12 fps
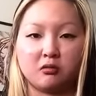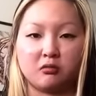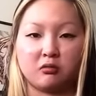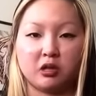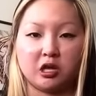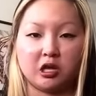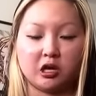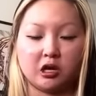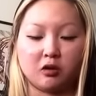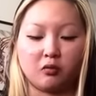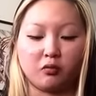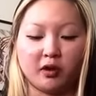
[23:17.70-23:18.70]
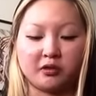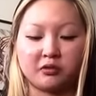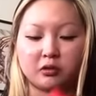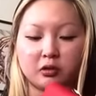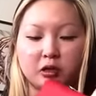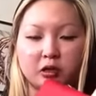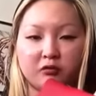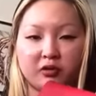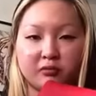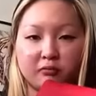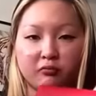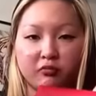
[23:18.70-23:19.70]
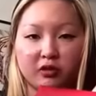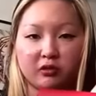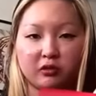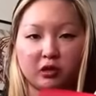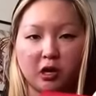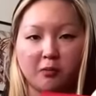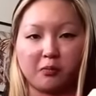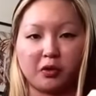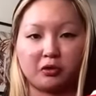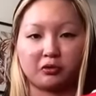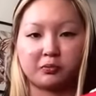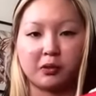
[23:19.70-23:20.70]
here with both